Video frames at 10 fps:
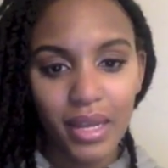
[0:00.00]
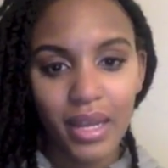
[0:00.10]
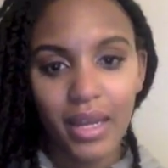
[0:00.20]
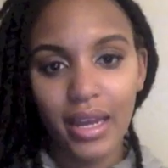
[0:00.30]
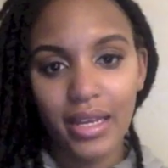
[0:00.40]

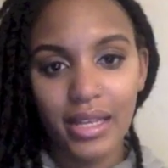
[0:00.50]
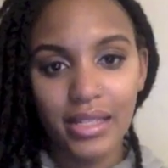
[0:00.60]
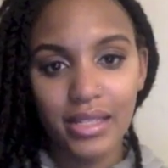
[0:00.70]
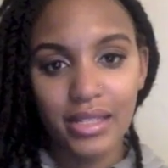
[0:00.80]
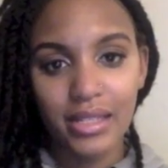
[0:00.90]
And I
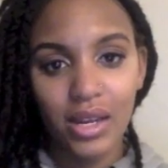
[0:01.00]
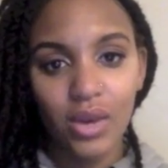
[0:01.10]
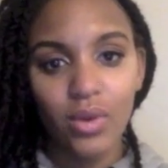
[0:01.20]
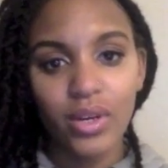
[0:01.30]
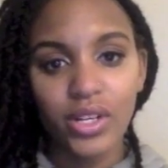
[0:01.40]
guess
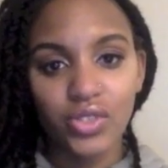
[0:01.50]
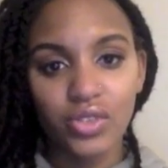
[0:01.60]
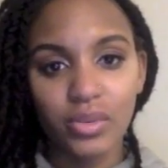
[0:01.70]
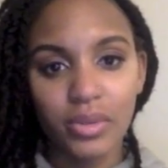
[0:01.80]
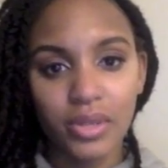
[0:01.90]
what
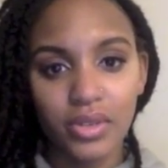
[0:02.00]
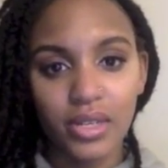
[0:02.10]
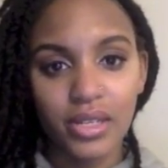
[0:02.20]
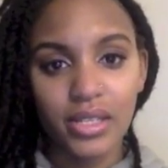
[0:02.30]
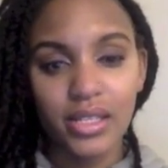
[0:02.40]
contributed